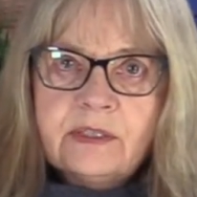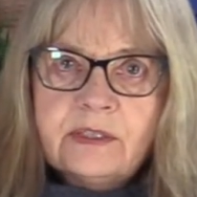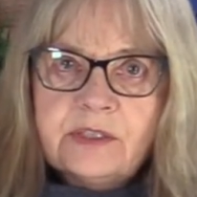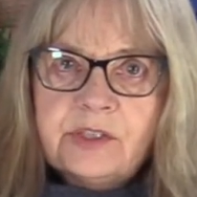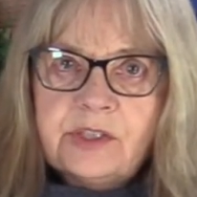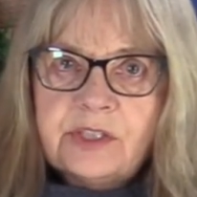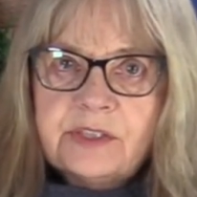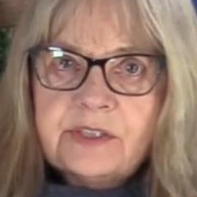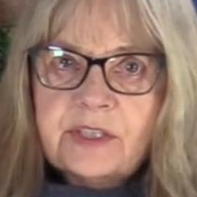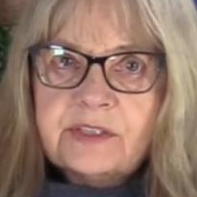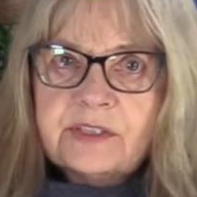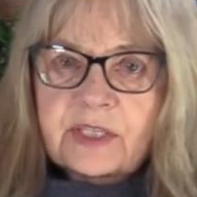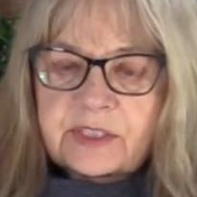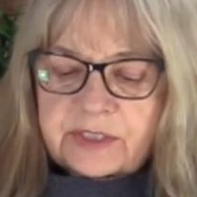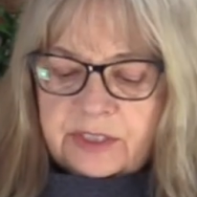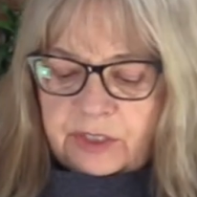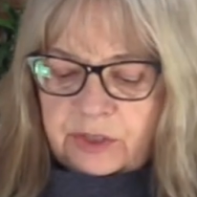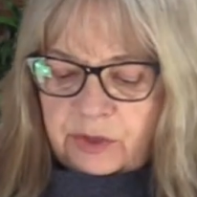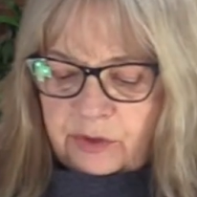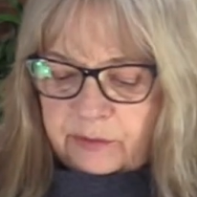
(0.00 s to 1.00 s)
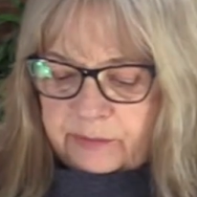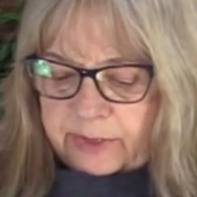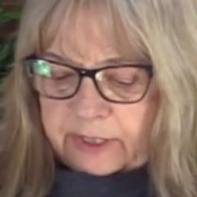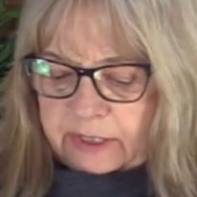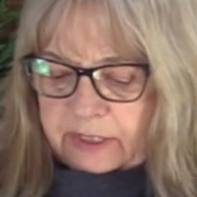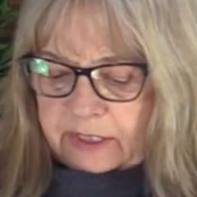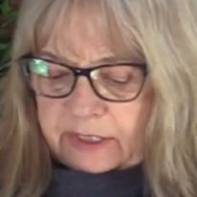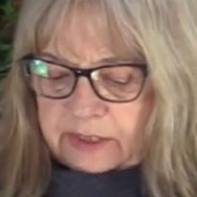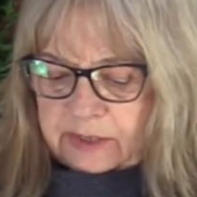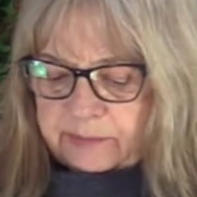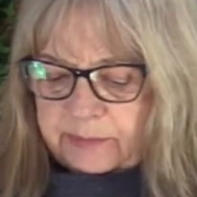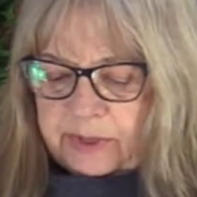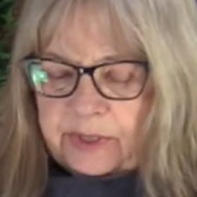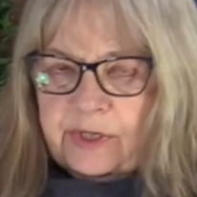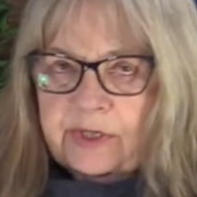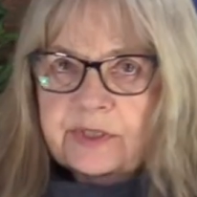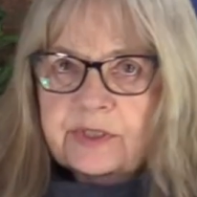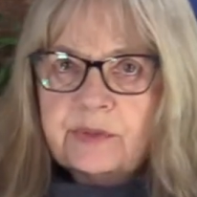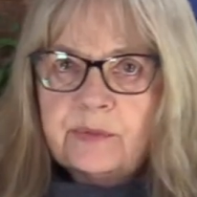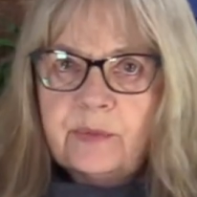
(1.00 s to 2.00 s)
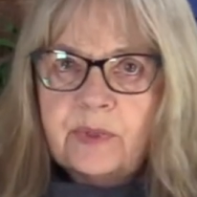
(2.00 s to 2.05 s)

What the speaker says: Jesus, as a human, experienced